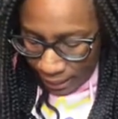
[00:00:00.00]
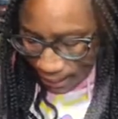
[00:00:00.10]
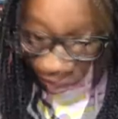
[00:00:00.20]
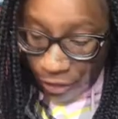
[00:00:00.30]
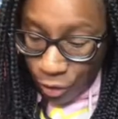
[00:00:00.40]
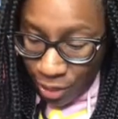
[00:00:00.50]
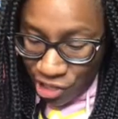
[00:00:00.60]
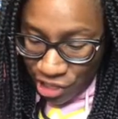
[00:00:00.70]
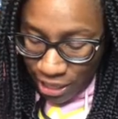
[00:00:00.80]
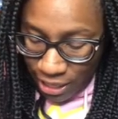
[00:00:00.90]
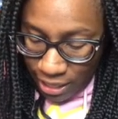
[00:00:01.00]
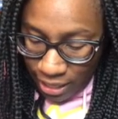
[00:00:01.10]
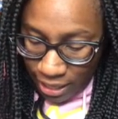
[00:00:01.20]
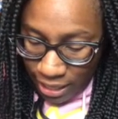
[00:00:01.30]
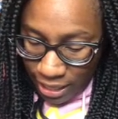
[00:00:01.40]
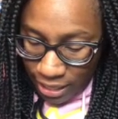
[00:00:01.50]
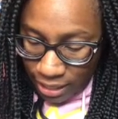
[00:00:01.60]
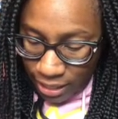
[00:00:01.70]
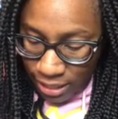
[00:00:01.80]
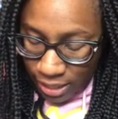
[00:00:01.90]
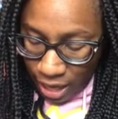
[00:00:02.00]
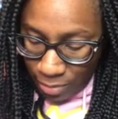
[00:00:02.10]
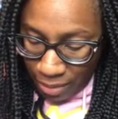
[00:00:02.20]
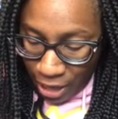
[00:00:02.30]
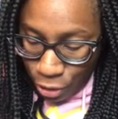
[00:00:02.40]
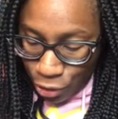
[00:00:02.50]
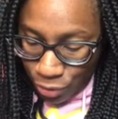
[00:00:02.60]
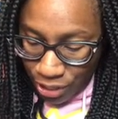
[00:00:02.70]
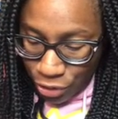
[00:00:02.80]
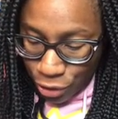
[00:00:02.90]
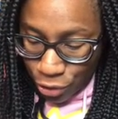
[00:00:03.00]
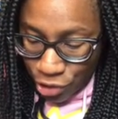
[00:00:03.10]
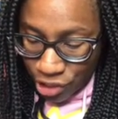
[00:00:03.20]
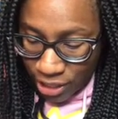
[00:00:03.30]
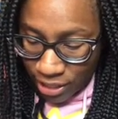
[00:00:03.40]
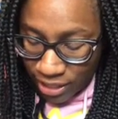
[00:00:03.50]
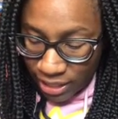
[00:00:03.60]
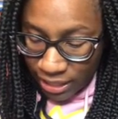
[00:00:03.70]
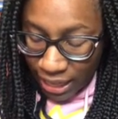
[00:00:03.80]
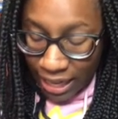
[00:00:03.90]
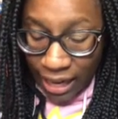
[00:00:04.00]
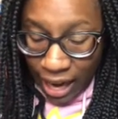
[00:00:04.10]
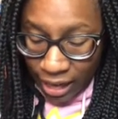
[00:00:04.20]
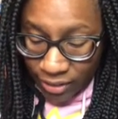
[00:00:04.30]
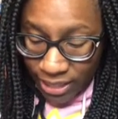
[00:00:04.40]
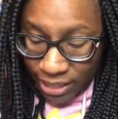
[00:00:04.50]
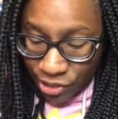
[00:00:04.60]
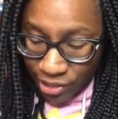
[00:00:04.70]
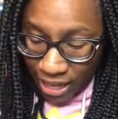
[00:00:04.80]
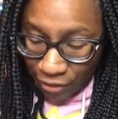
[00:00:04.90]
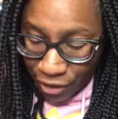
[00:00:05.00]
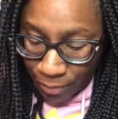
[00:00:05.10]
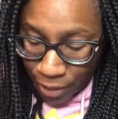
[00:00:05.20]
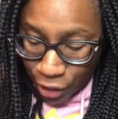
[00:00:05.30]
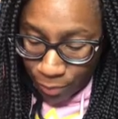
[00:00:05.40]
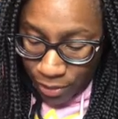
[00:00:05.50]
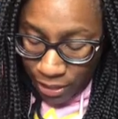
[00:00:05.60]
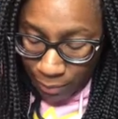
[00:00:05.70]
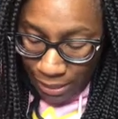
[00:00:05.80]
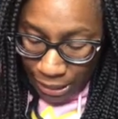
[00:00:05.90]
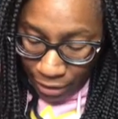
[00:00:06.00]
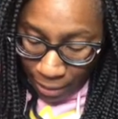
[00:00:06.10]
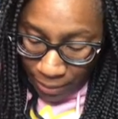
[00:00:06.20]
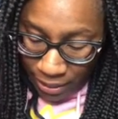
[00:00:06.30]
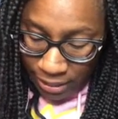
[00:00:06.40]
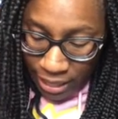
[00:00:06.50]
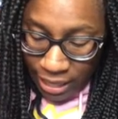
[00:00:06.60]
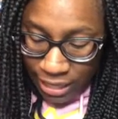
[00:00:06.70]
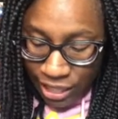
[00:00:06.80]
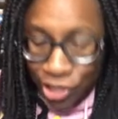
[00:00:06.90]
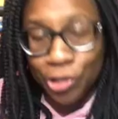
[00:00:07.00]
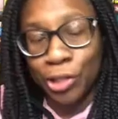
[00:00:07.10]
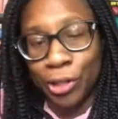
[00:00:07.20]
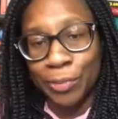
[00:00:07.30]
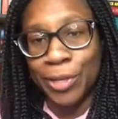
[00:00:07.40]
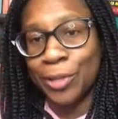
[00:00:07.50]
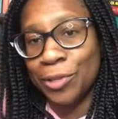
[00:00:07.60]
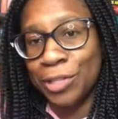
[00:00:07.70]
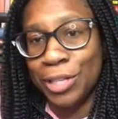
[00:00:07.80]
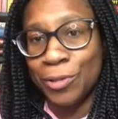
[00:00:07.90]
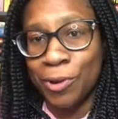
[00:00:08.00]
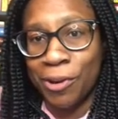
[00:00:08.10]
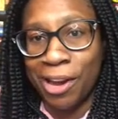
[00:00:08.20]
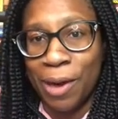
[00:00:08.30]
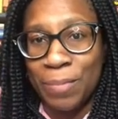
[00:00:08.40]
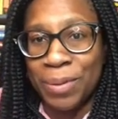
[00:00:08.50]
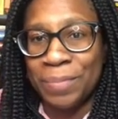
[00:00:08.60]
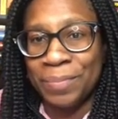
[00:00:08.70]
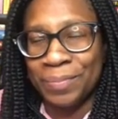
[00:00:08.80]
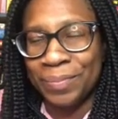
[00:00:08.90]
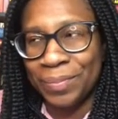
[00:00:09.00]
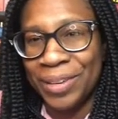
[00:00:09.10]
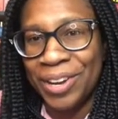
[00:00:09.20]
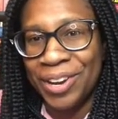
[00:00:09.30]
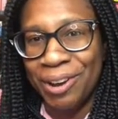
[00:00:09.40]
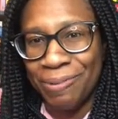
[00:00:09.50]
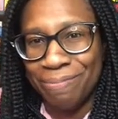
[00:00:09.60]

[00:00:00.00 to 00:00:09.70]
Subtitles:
Another question is Black cultural institutions in Iowa, such as the African American Museum in Cedar Rapids. Didn't you learn about those things growing up? No.